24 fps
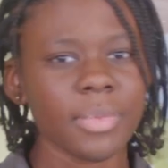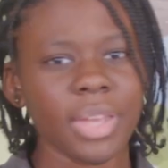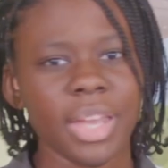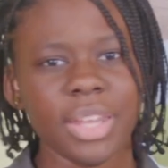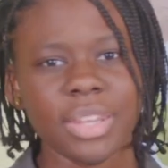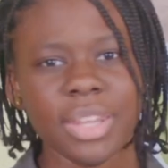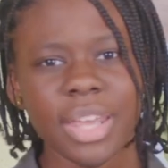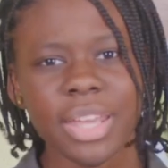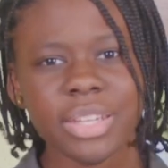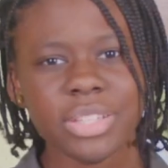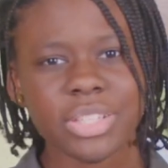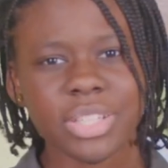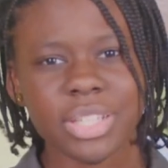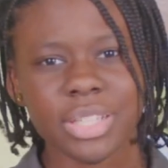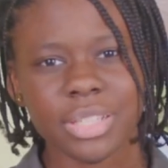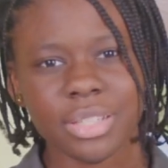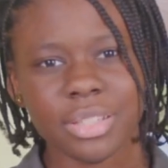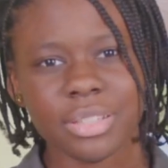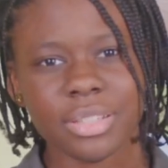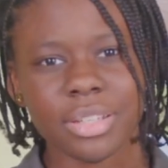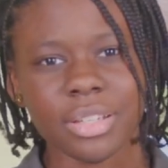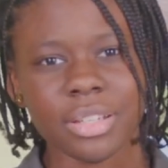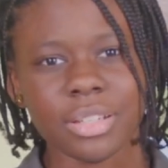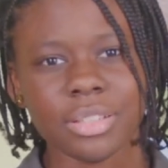And then
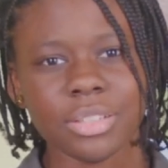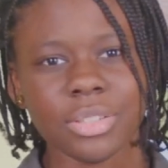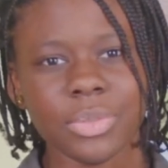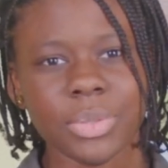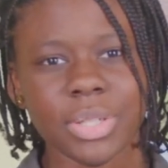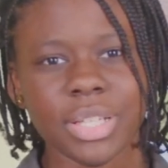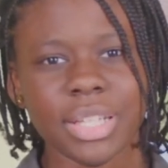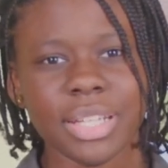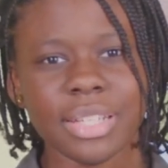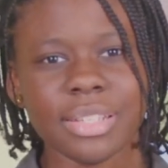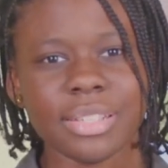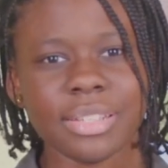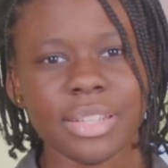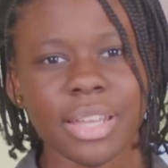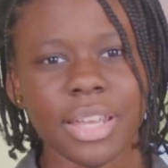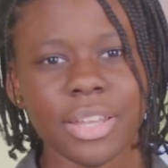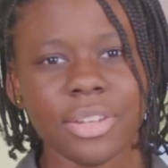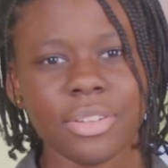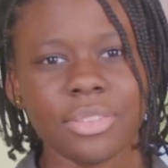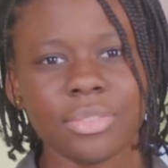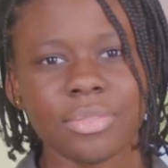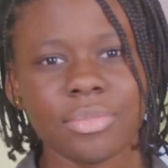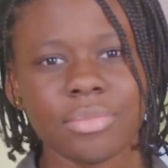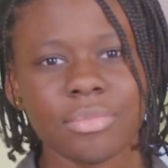Jesus concluded and
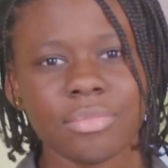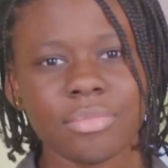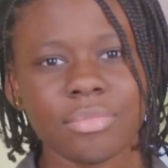said,